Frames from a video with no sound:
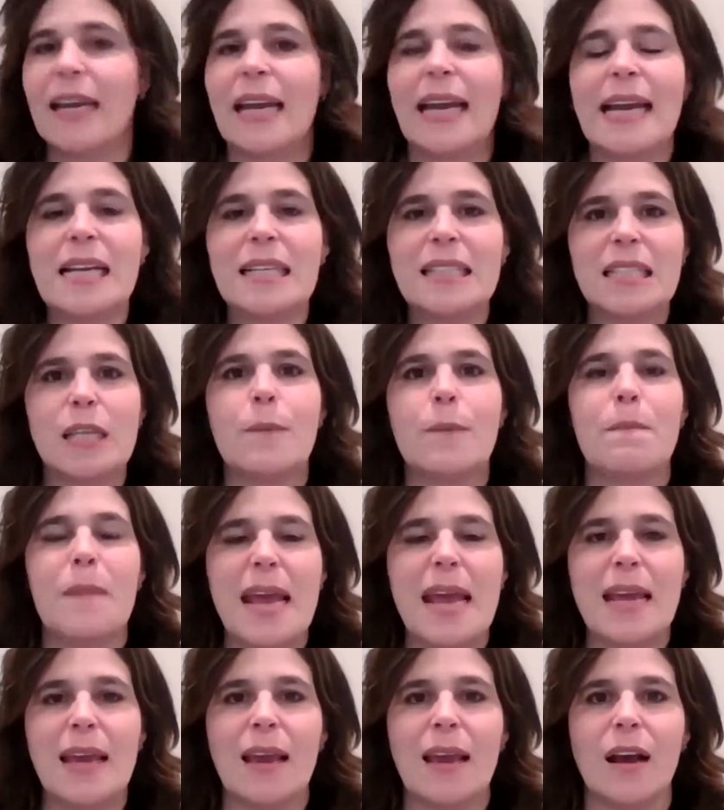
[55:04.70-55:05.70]
is the
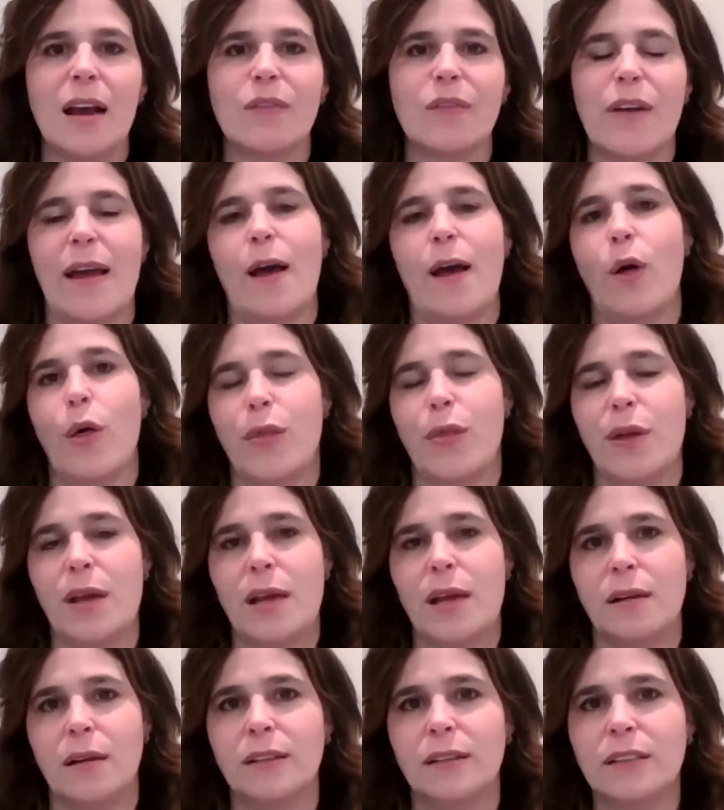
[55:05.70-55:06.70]
making of a
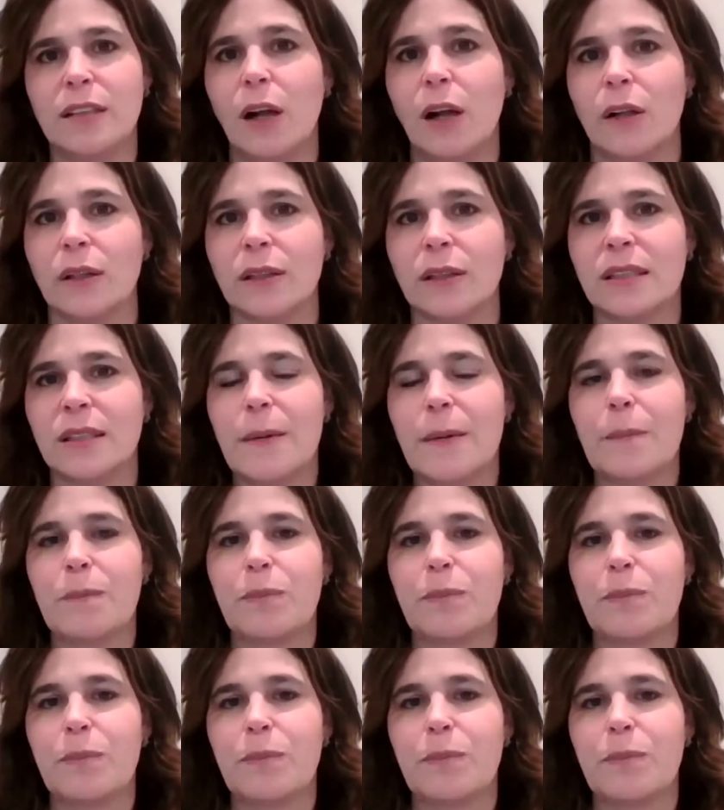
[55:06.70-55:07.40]
healthy adult.